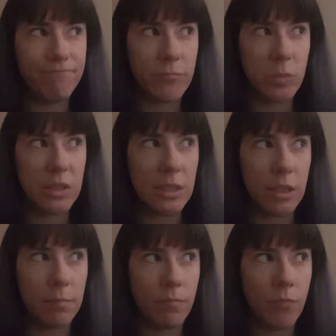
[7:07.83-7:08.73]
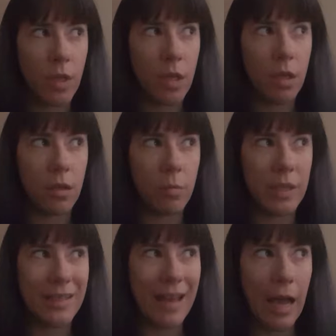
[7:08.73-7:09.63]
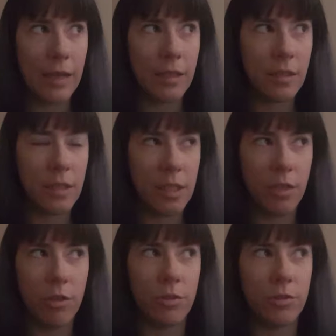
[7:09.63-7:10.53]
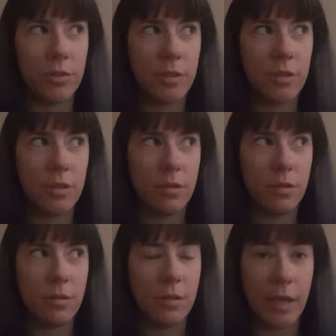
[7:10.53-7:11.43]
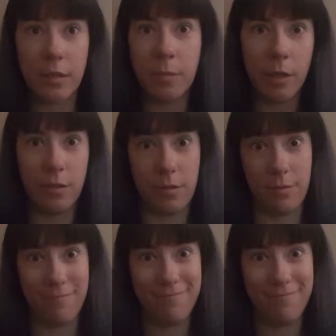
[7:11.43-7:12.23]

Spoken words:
let me see, it'll be 9 years next month.